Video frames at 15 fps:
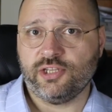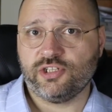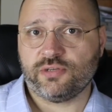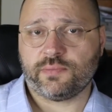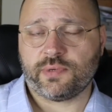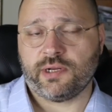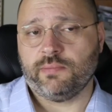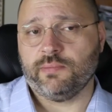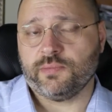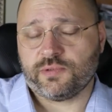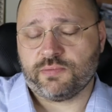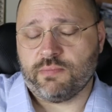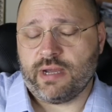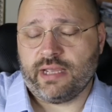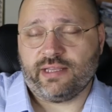aging
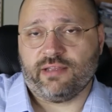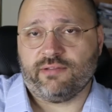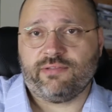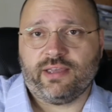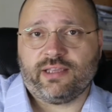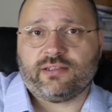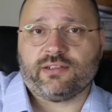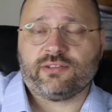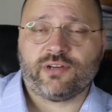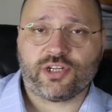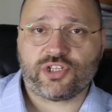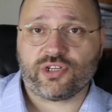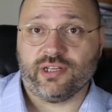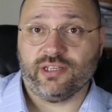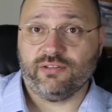problems might affect uh,
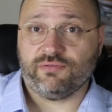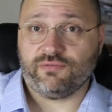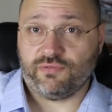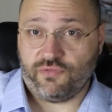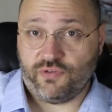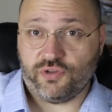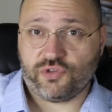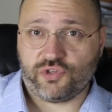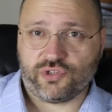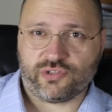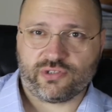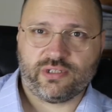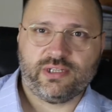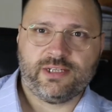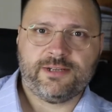Russia in
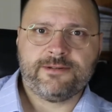future.